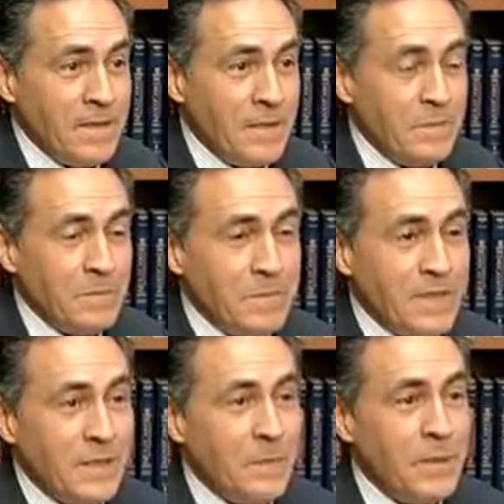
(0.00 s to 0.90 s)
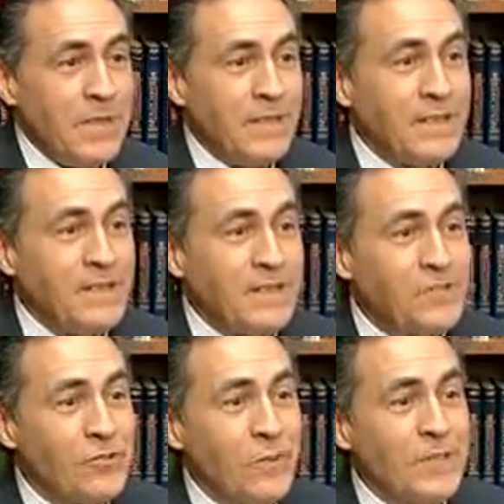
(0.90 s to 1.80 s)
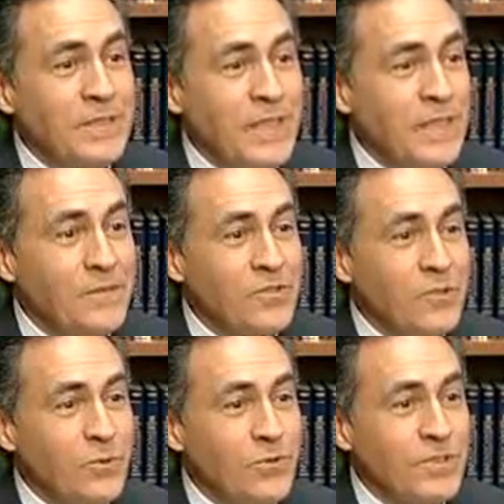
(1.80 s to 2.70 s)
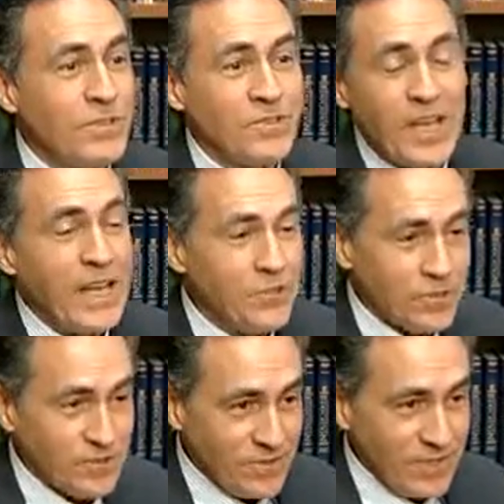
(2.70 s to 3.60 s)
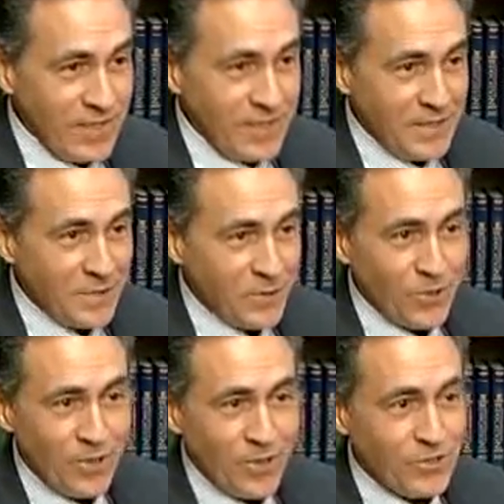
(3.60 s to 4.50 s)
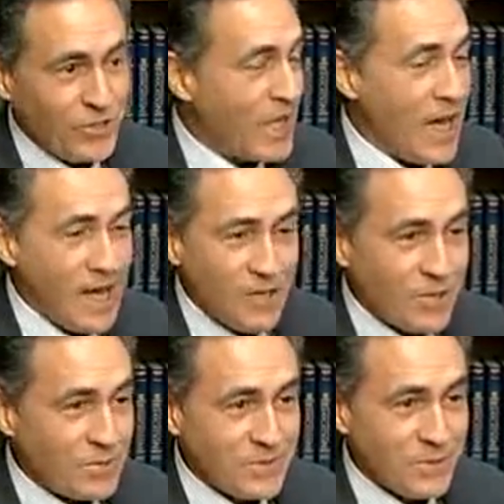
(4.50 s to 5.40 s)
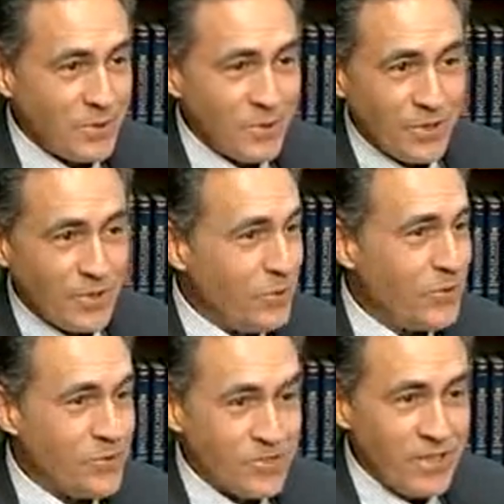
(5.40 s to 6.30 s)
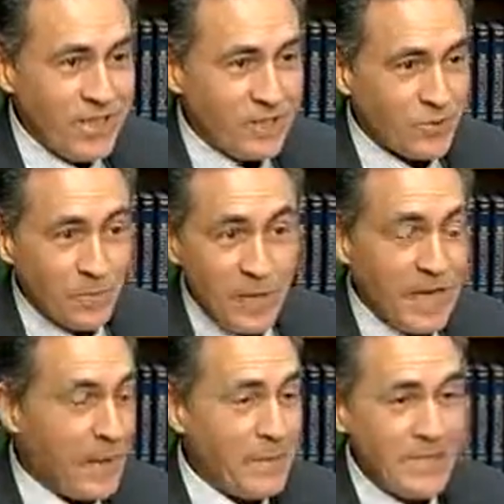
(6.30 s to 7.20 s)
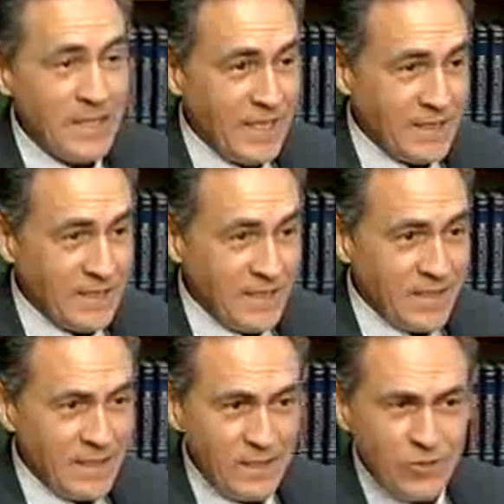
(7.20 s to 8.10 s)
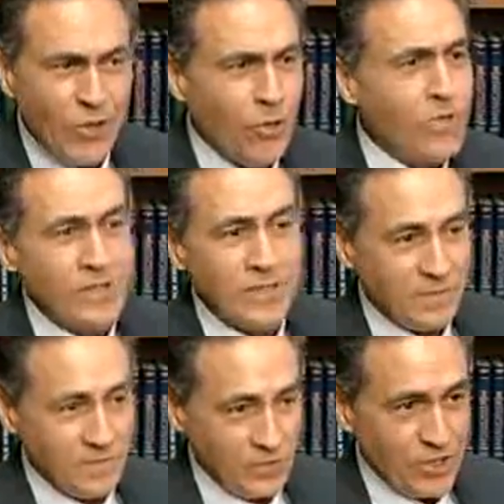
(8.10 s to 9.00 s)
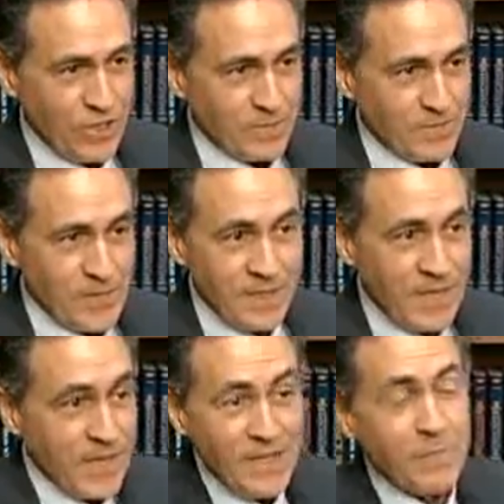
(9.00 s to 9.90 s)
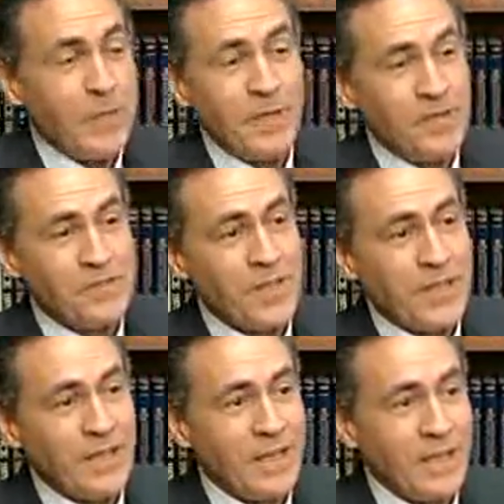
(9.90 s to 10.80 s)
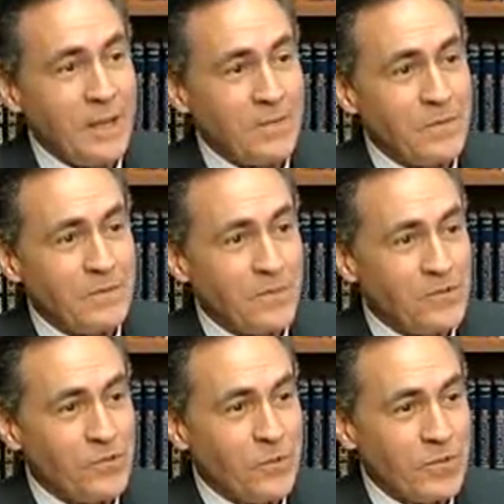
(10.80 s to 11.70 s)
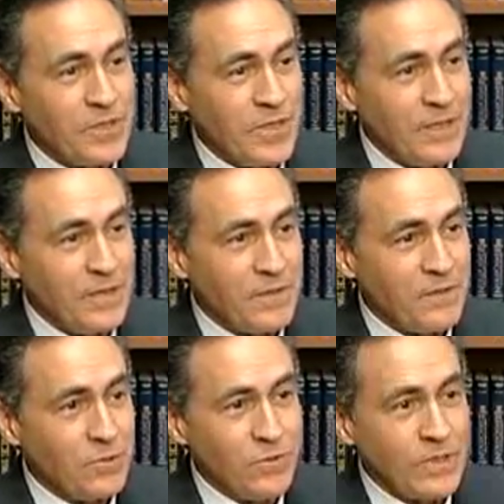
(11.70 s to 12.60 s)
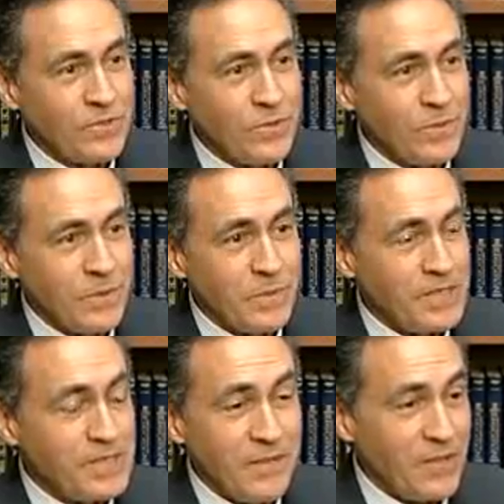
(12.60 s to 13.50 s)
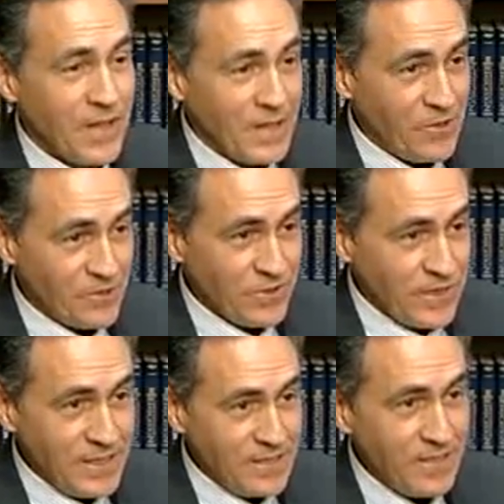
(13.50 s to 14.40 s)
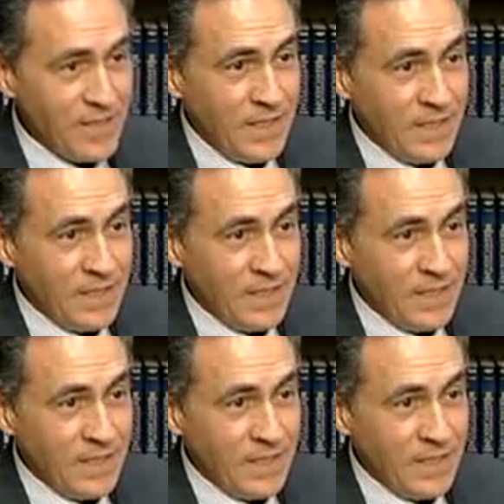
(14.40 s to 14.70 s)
than being the superintendent of schools in Los Angeles, or Chicago, or New York City, or Miami-Dade. They're totally different job. I experienced that. I was first superintendent of a school district with about 7,000 kids,